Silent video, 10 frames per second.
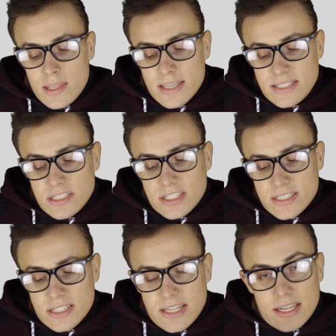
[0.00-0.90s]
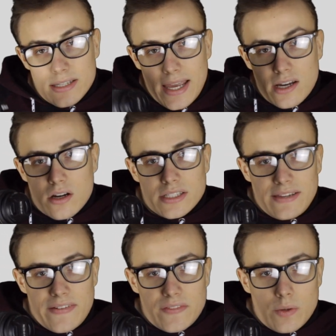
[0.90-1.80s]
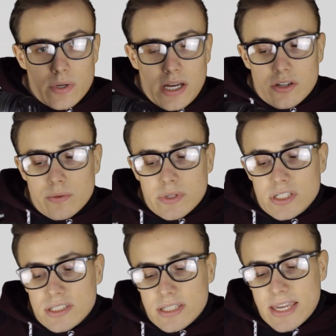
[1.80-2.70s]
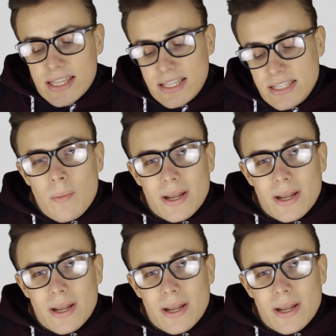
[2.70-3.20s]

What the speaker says: This is just a Nikon D5100 with just the kit lens.